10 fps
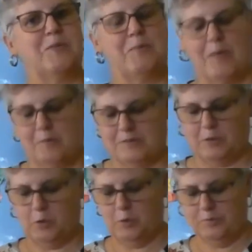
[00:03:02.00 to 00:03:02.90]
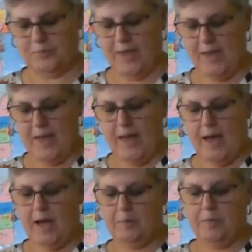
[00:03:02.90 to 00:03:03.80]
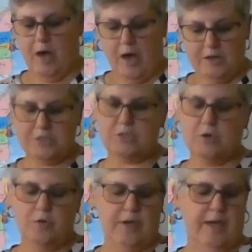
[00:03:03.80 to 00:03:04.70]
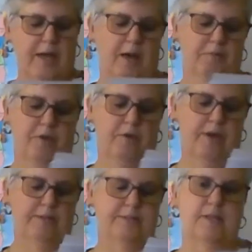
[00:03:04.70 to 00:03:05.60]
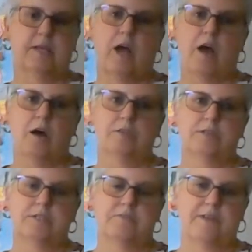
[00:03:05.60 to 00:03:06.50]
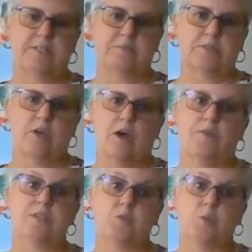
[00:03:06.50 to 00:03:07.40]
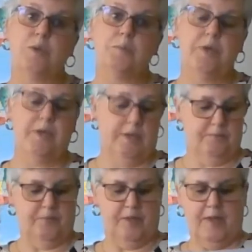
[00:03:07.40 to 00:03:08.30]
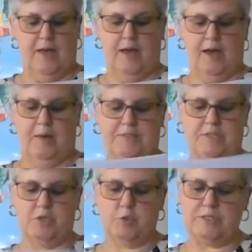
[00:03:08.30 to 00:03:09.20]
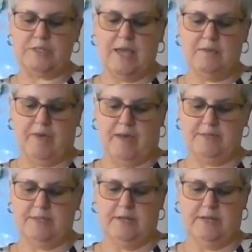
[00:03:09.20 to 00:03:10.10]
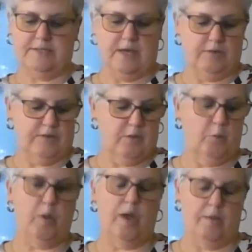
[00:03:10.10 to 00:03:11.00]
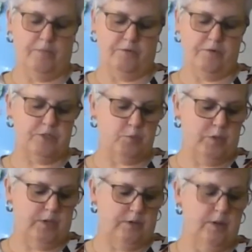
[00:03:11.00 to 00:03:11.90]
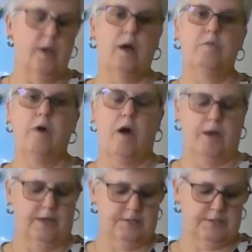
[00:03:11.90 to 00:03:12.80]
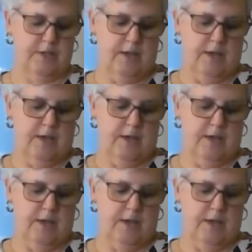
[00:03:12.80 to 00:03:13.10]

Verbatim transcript: that I thought was cool um, also um, there is called this festival it's called the sweet pea um, it's a three-day event and it's held on the, um, the, first weekend of August.